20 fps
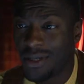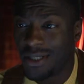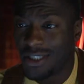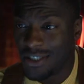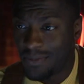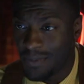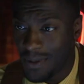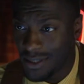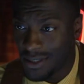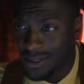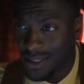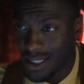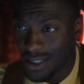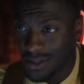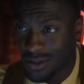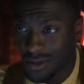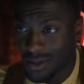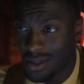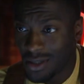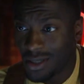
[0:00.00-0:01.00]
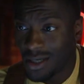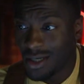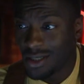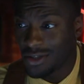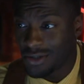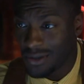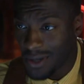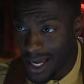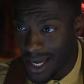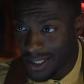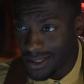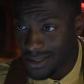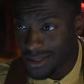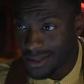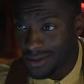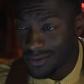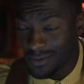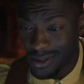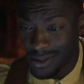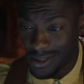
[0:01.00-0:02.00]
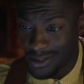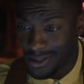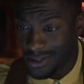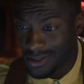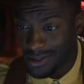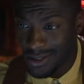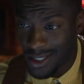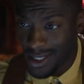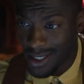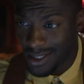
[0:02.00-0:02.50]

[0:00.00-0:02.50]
Britney Spears sounds so good on her tracks? Well, this is